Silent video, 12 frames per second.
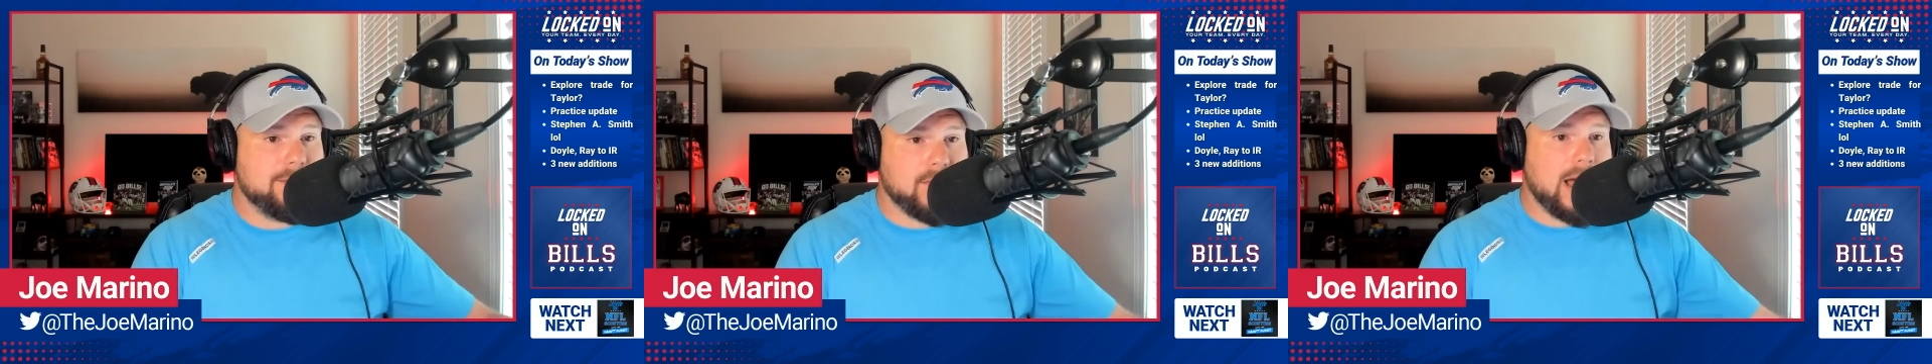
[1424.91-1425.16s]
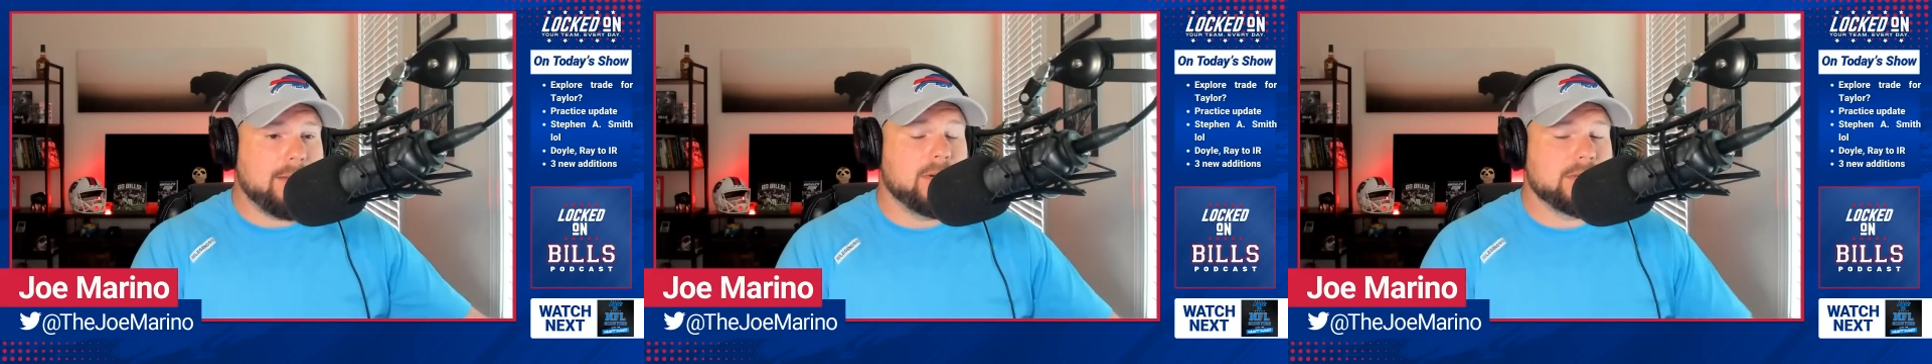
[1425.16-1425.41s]

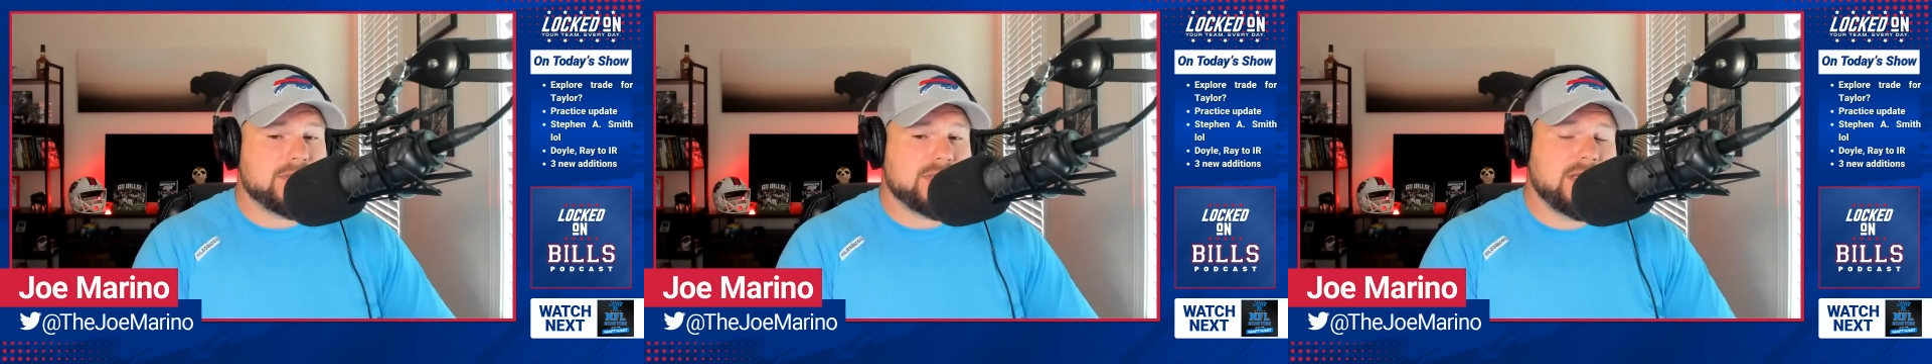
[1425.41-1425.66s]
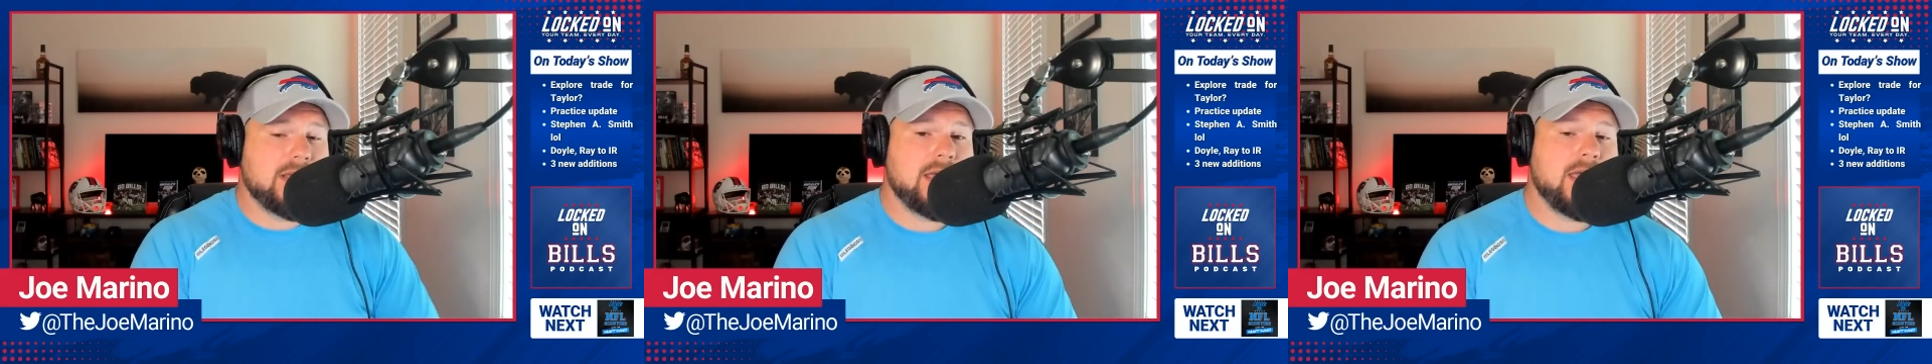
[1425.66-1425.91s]
problems.
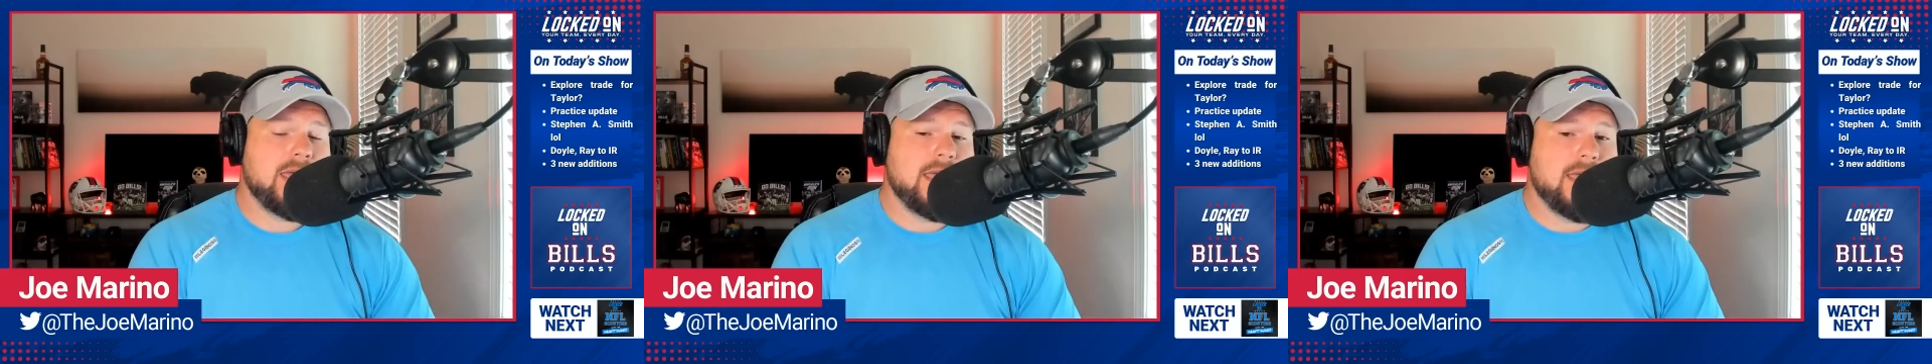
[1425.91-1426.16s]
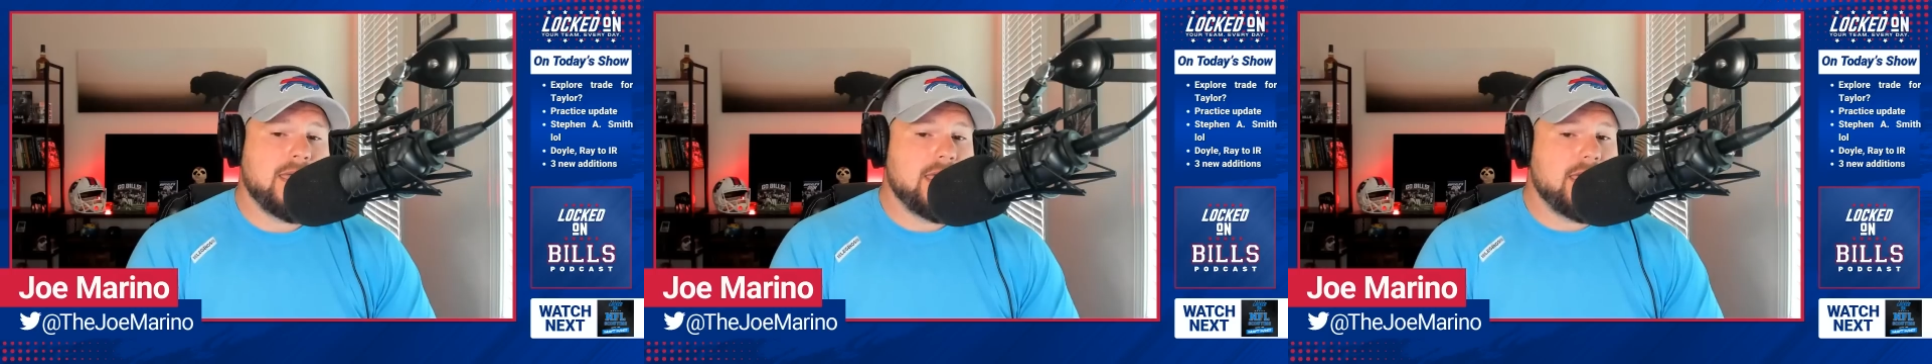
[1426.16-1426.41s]

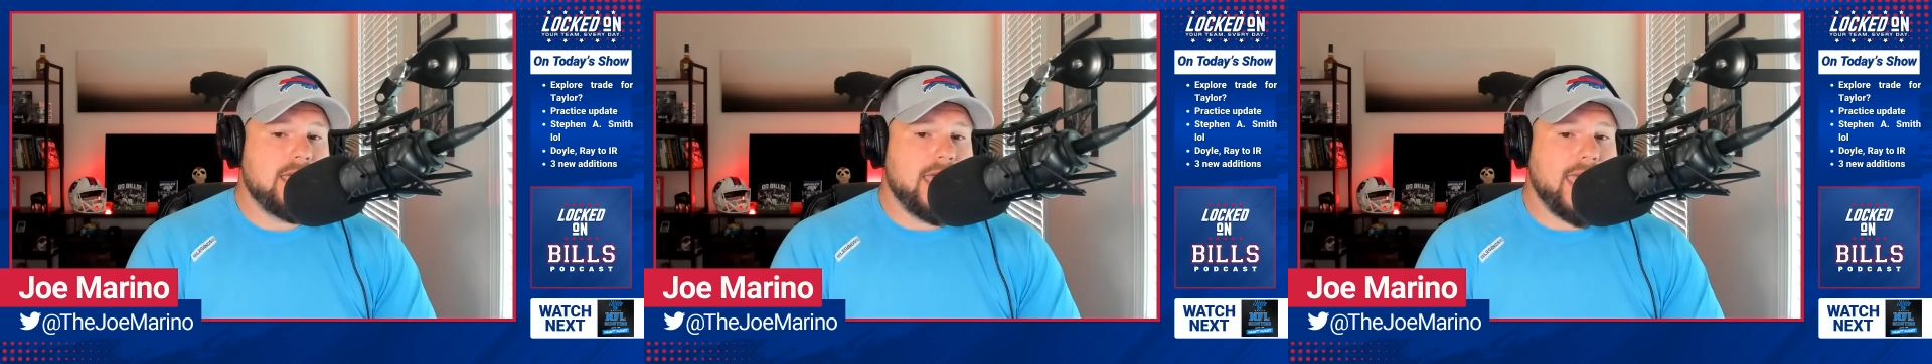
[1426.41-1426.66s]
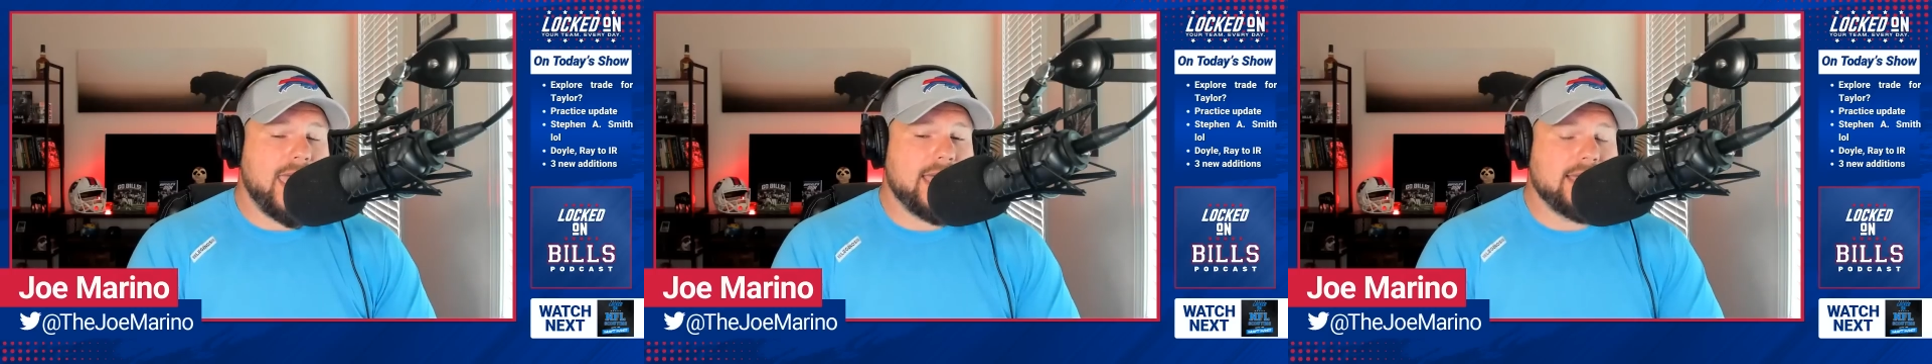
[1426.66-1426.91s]

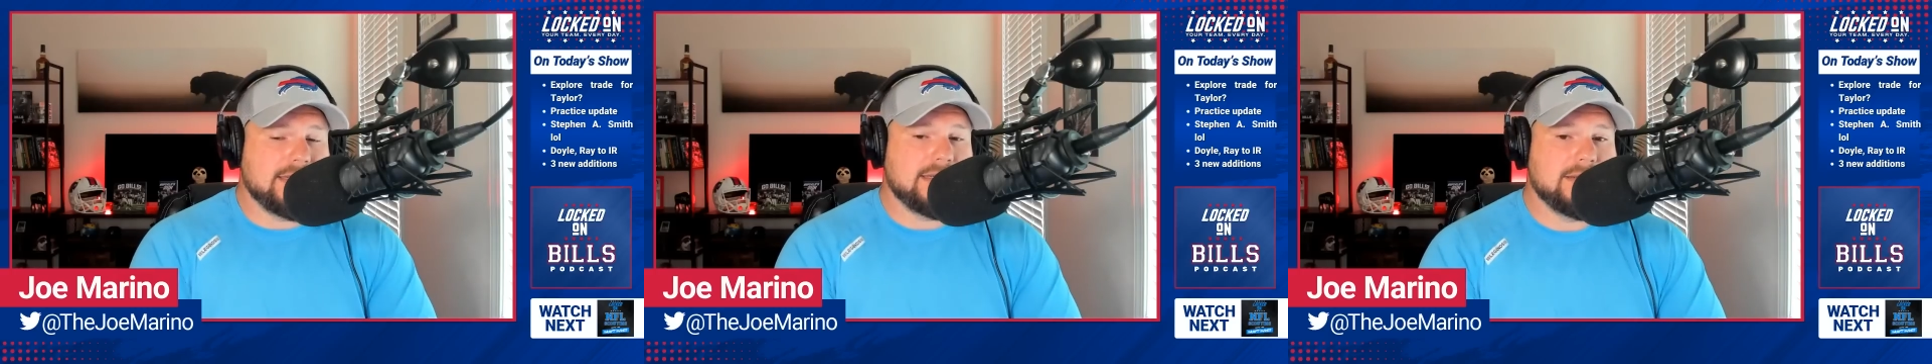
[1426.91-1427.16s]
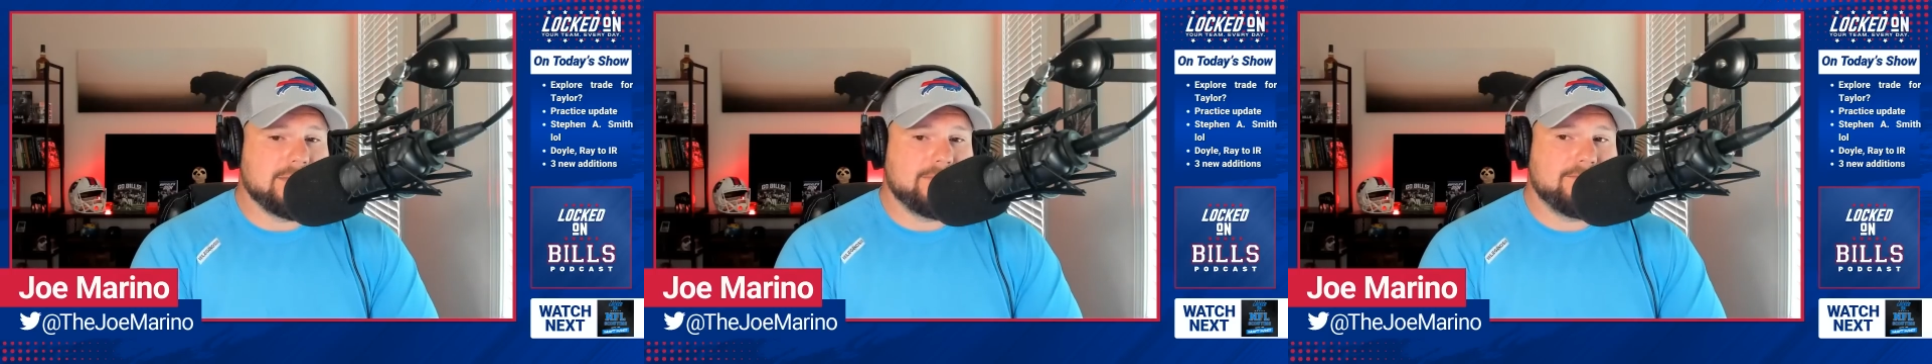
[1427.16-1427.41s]
And